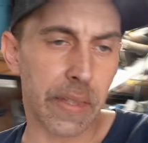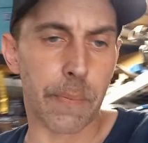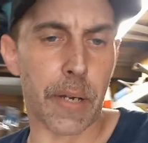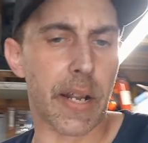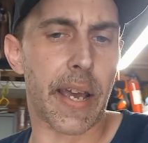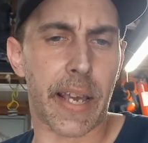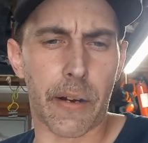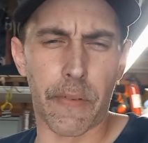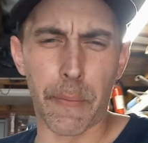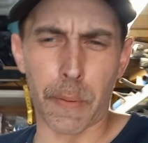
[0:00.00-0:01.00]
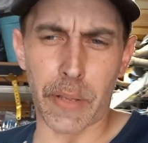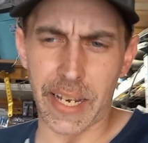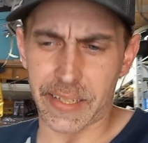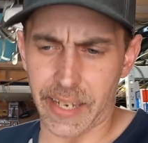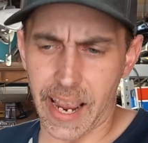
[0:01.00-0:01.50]
But uh, I got our vapor
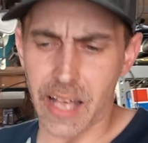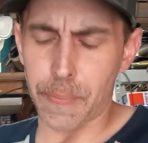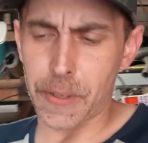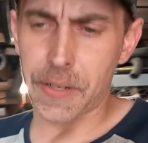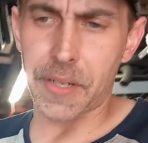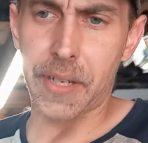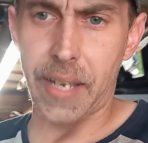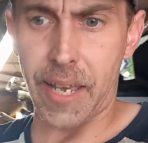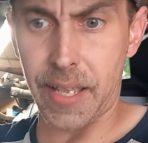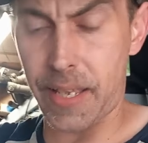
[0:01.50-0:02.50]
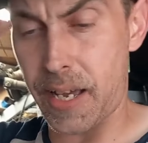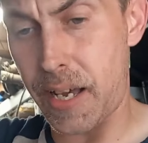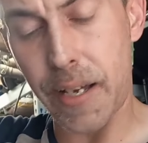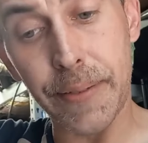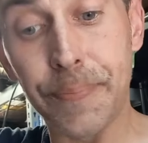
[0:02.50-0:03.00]
blasted calipers, and uh,